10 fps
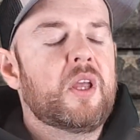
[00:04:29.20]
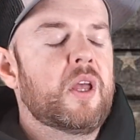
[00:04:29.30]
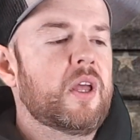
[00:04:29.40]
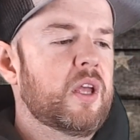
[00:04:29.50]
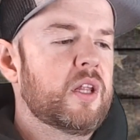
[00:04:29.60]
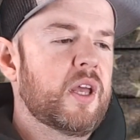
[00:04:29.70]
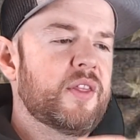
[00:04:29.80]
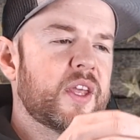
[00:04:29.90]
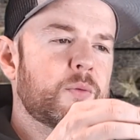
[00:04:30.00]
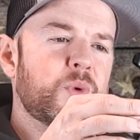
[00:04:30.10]

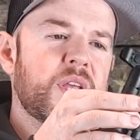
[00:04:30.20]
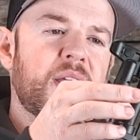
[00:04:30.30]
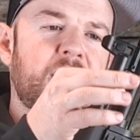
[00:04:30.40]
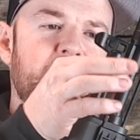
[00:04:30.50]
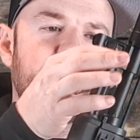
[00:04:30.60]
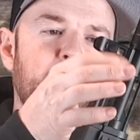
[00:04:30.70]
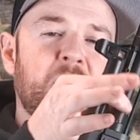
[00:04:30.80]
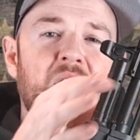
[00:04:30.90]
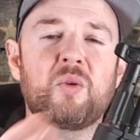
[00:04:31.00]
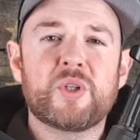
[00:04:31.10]
And then we have the
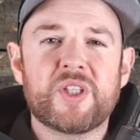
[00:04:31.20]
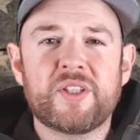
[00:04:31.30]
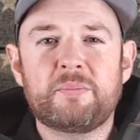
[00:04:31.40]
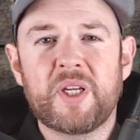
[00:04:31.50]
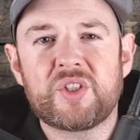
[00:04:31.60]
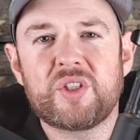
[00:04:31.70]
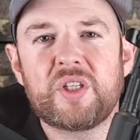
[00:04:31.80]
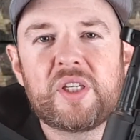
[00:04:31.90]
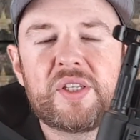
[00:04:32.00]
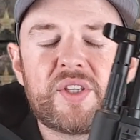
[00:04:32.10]
barrel, which I did mention
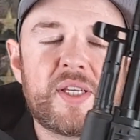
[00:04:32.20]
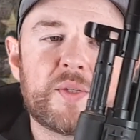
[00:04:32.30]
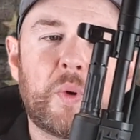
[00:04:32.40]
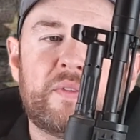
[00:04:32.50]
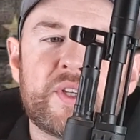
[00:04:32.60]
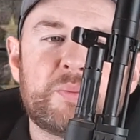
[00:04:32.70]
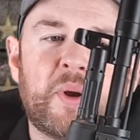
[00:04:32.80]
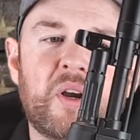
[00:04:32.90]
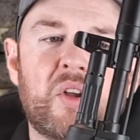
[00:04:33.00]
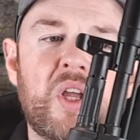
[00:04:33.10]
is a 12-inch
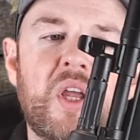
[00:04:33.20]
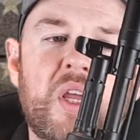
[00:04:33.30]
barrel.